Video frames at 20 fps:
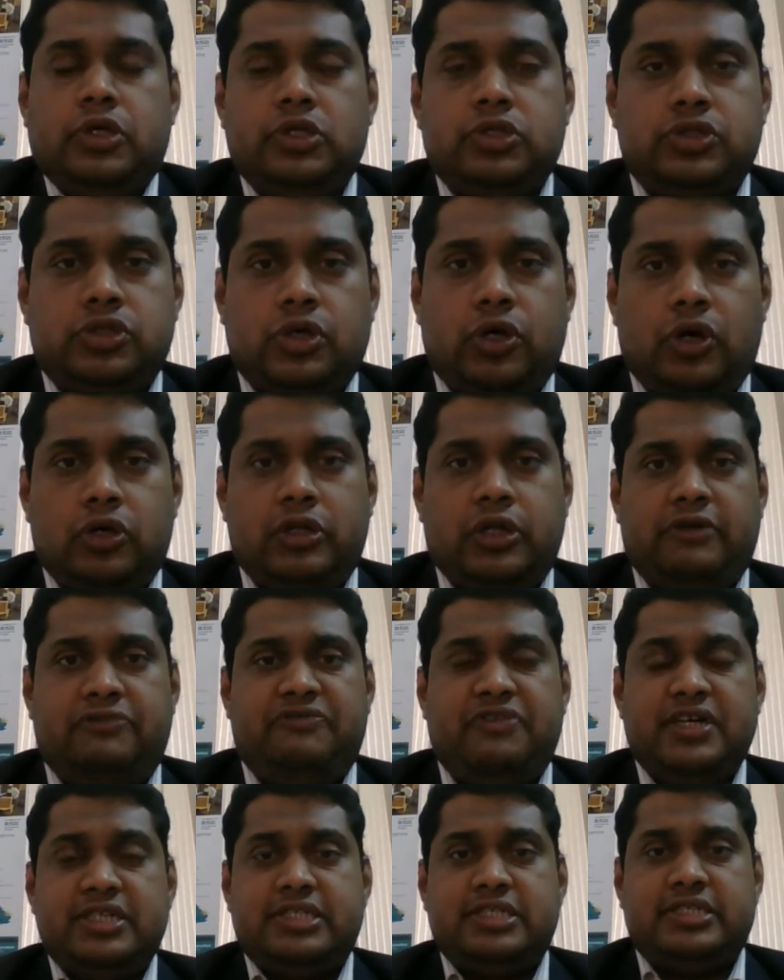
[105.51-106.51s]
So the
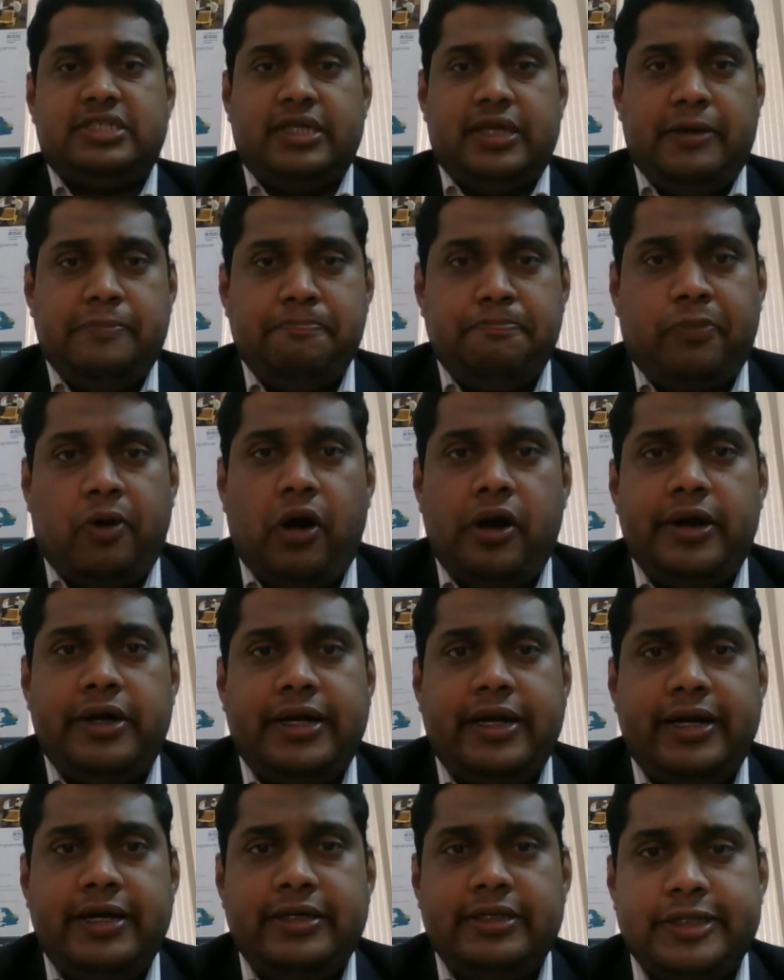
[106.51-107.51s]
first
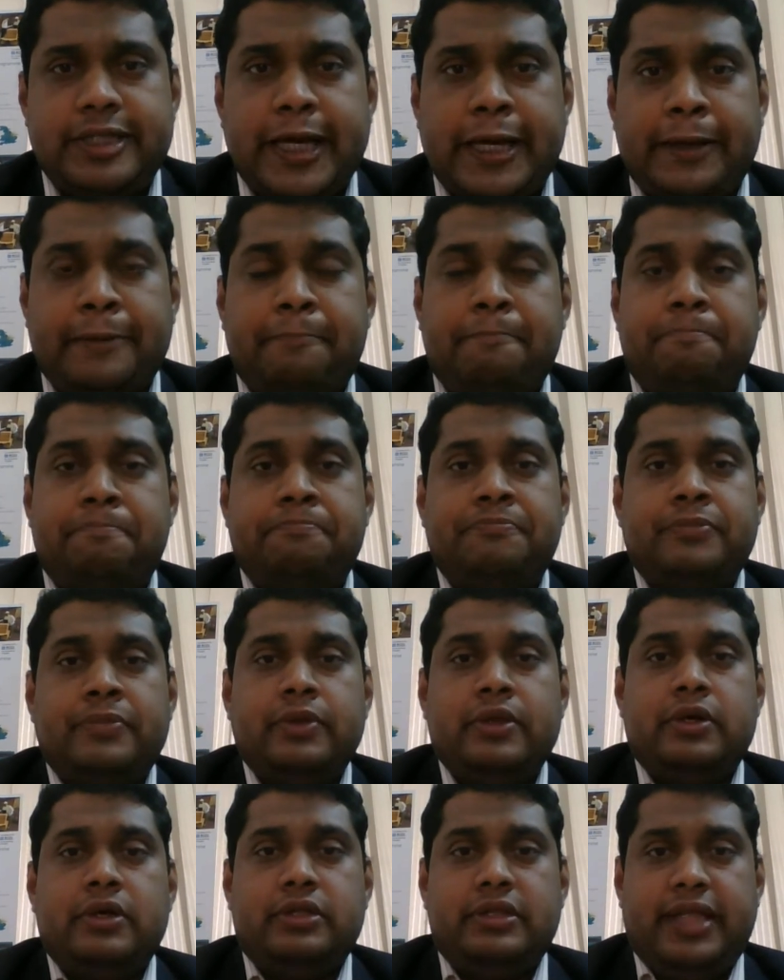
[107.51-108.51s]
important thing
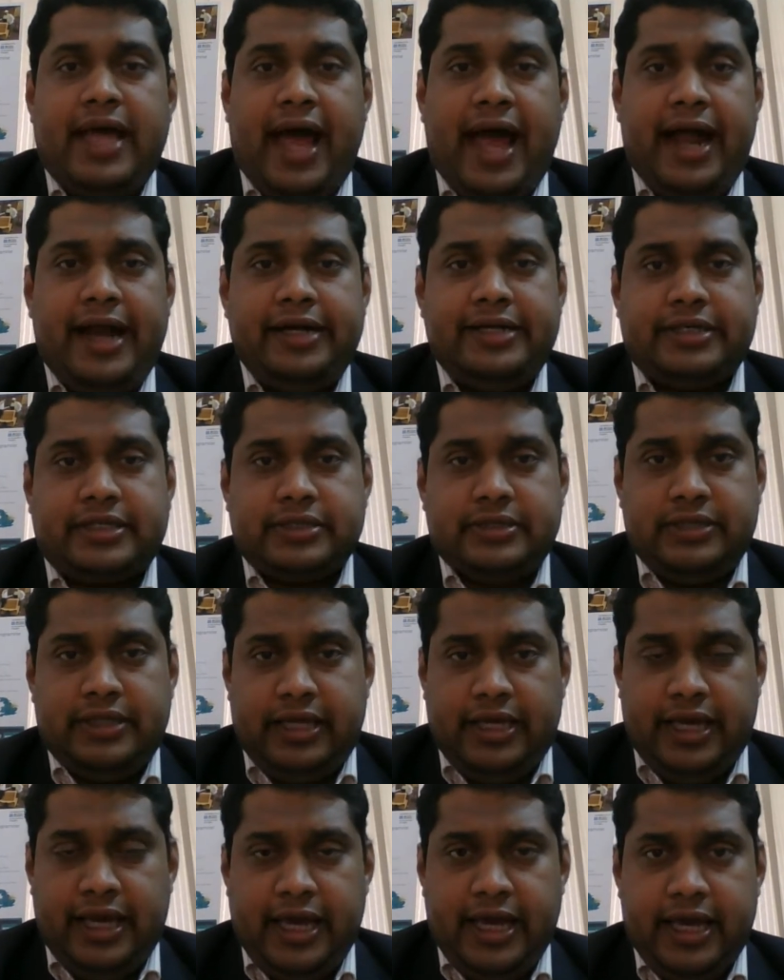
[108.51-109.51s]
that
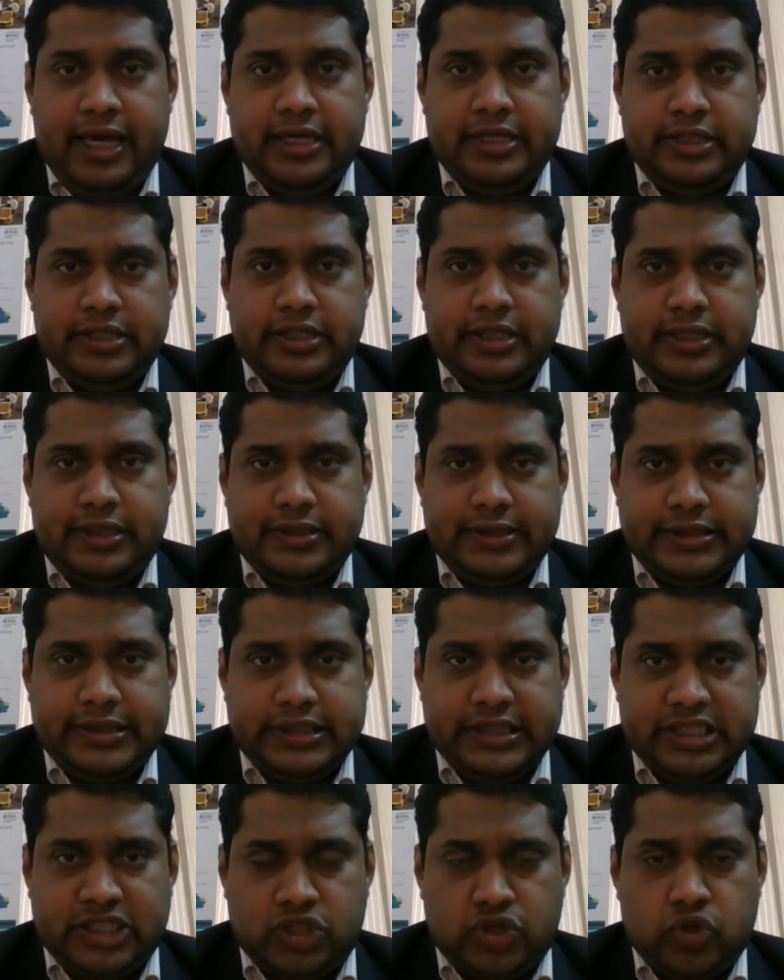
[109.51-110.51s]
a
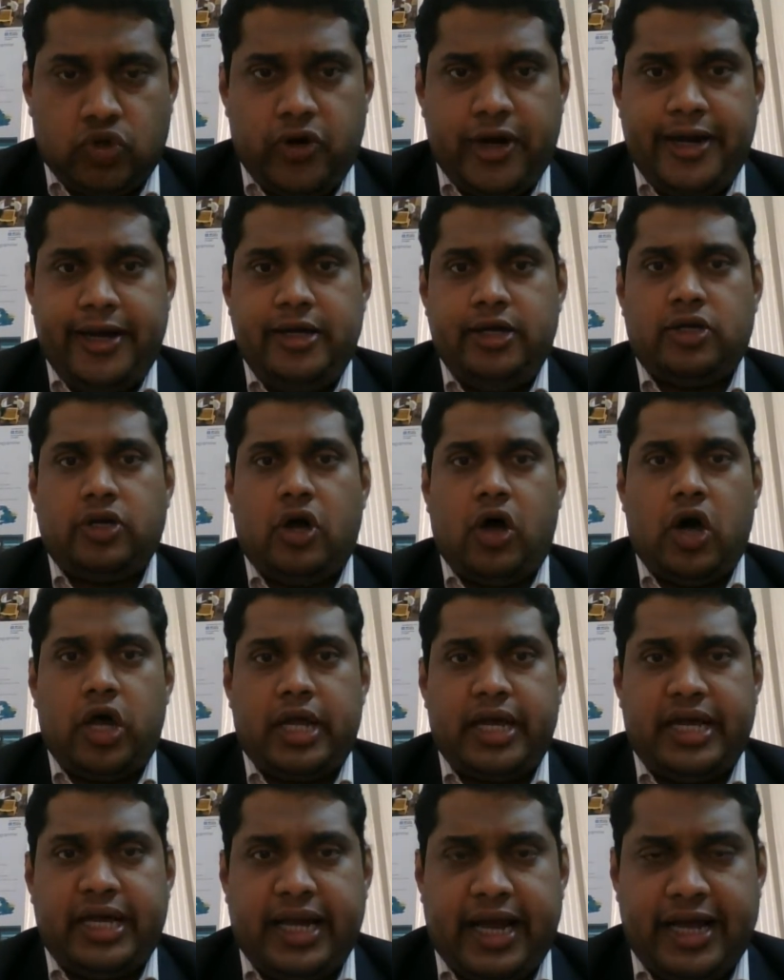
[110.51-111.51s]
student or
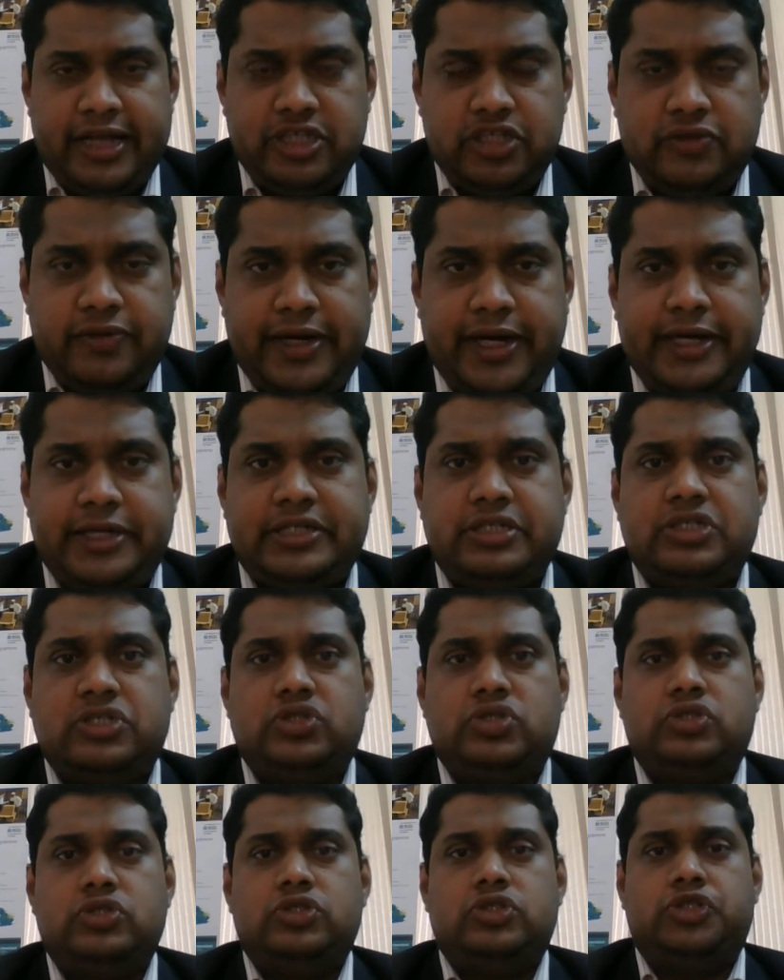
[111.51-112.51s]
a graduate
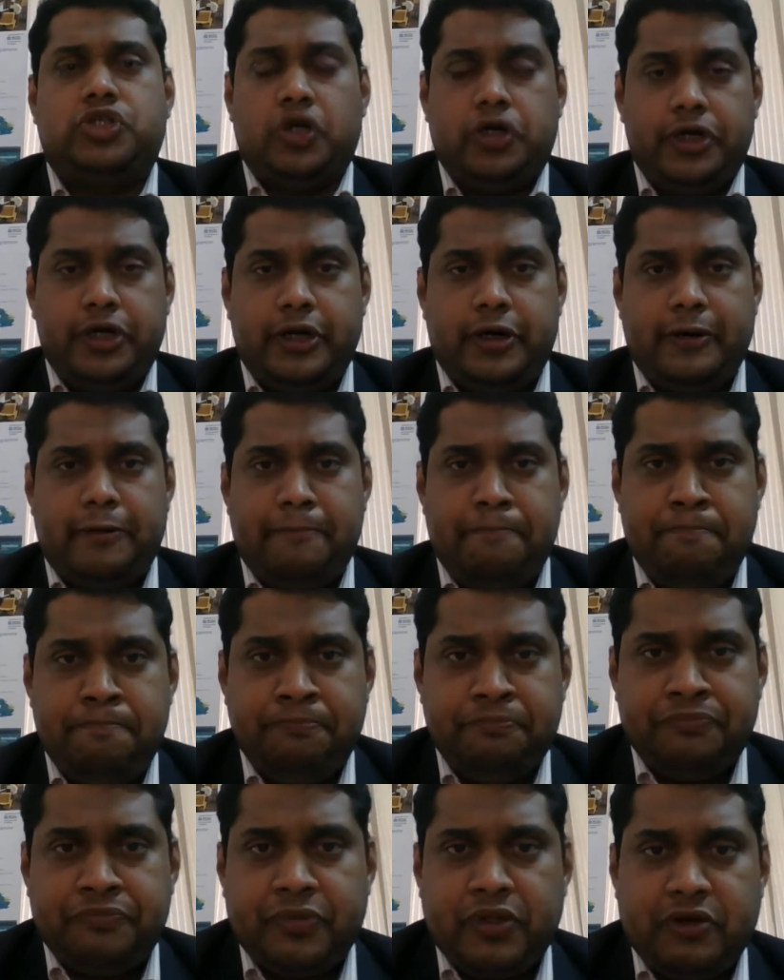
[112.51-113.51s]
should
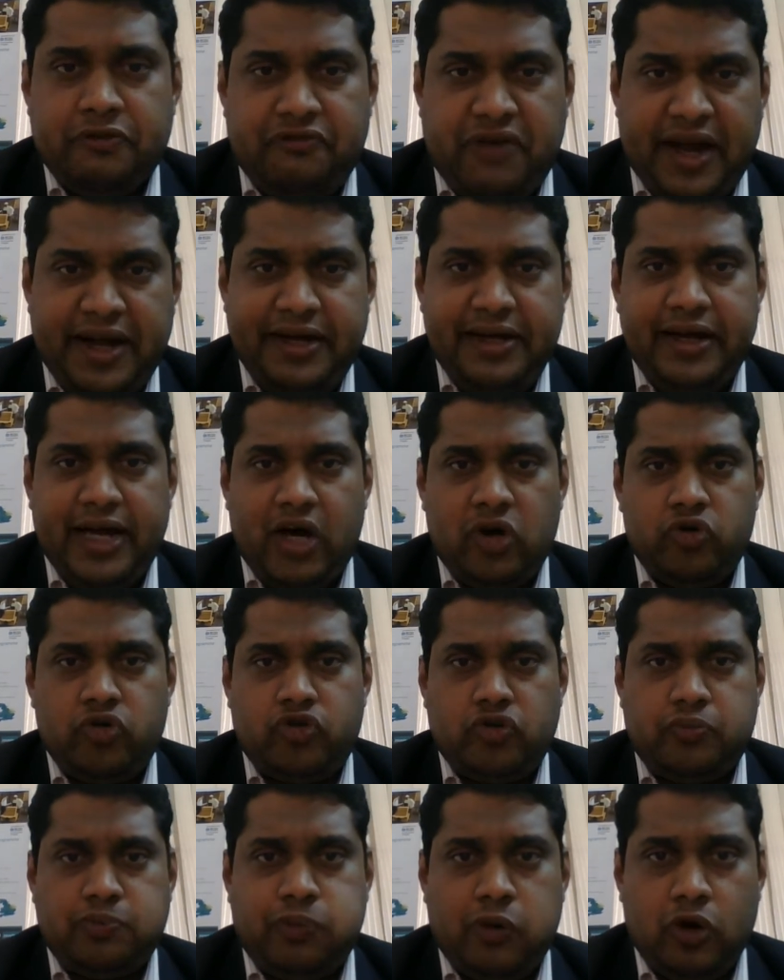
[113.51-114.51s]
find
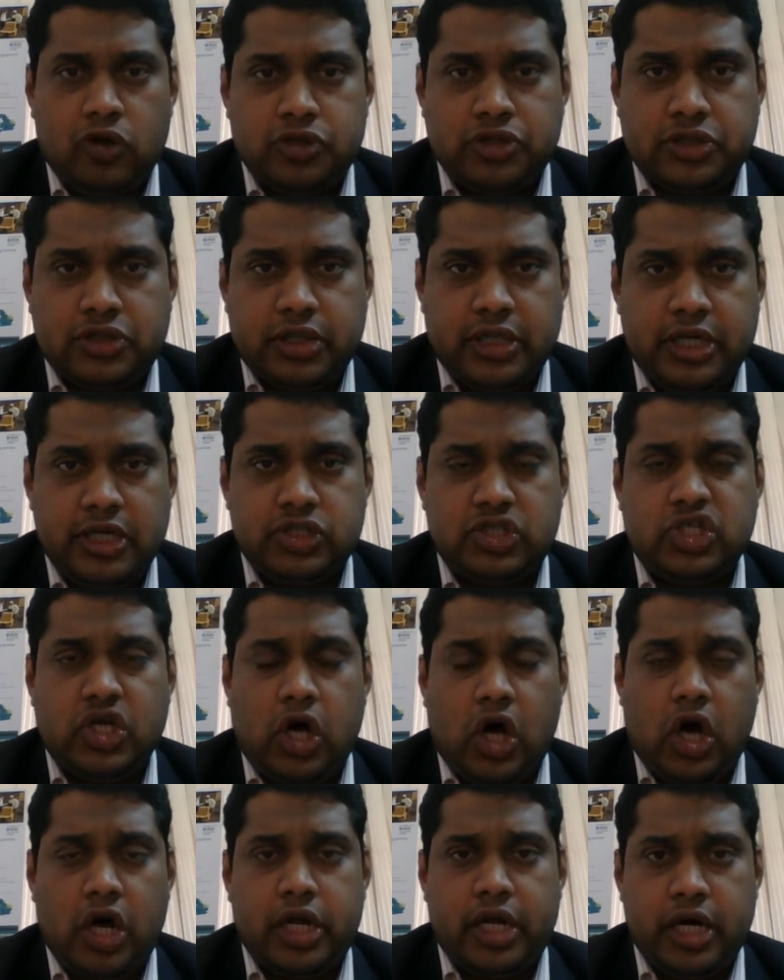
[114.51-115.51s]
out post his
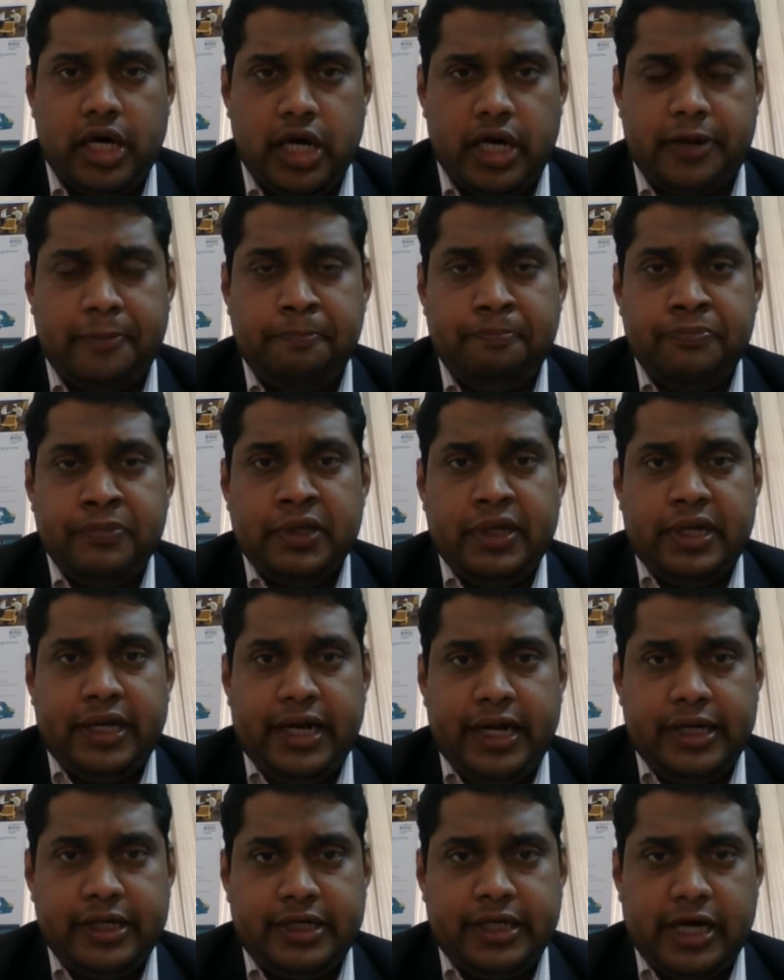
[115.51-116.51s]
or her
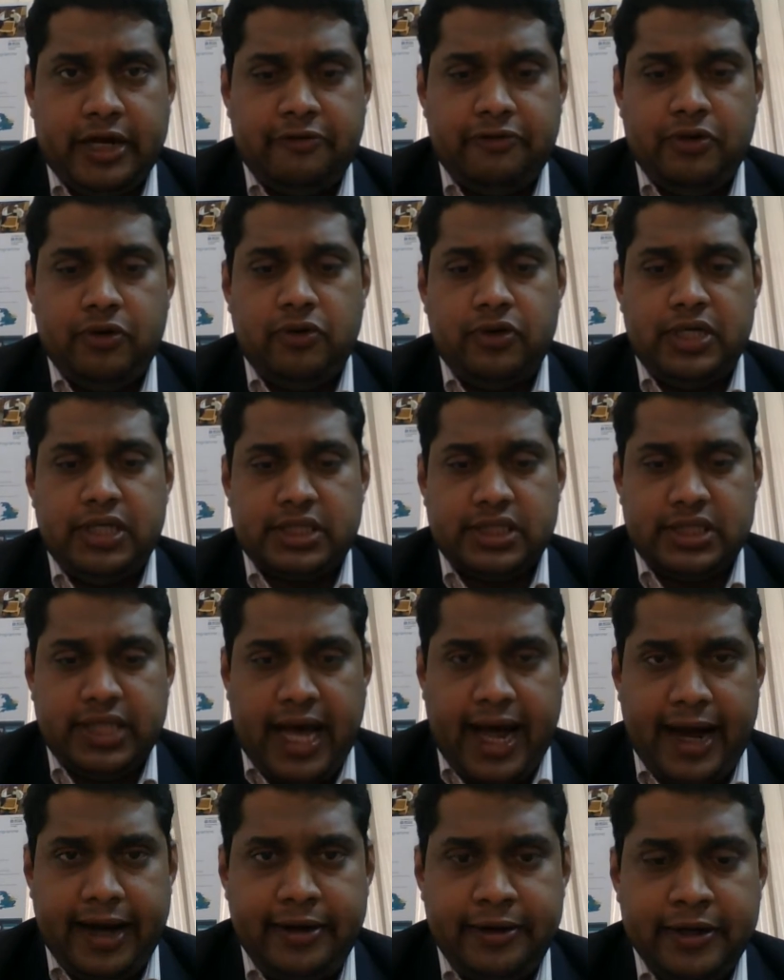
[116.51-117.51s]
interview is
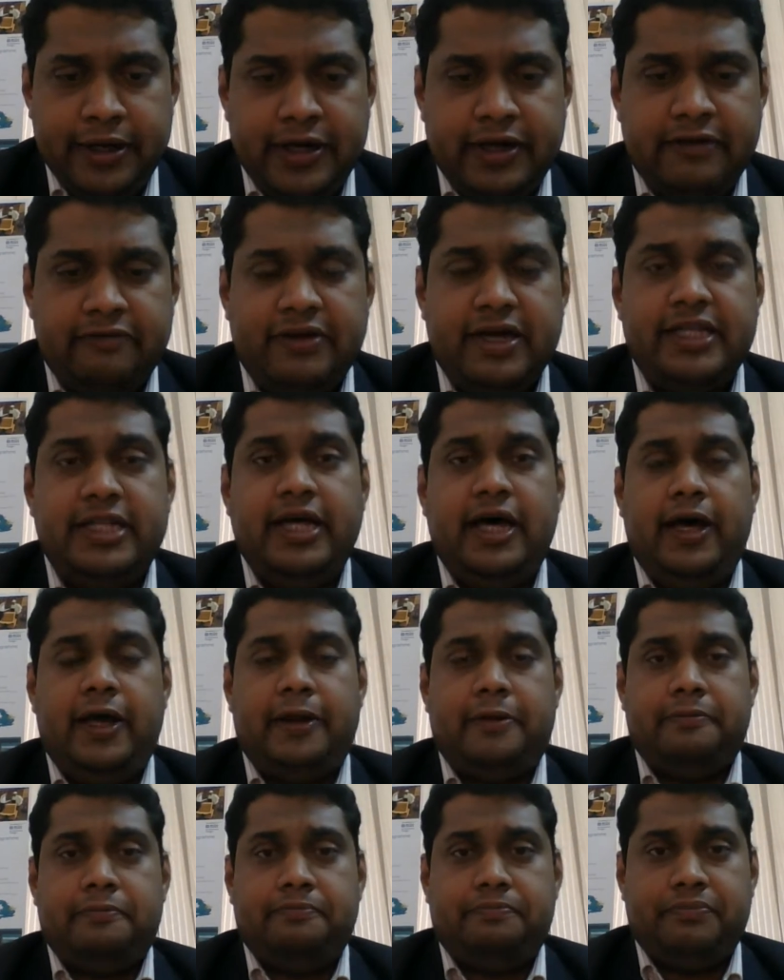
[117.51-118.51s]
that
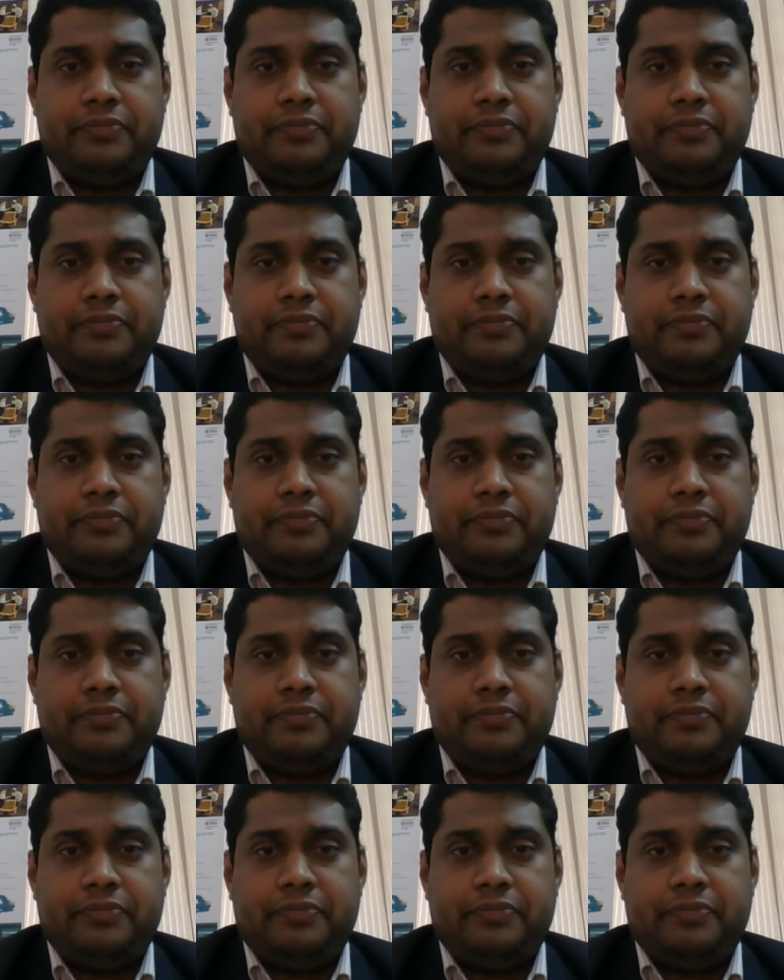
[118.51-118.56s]
whether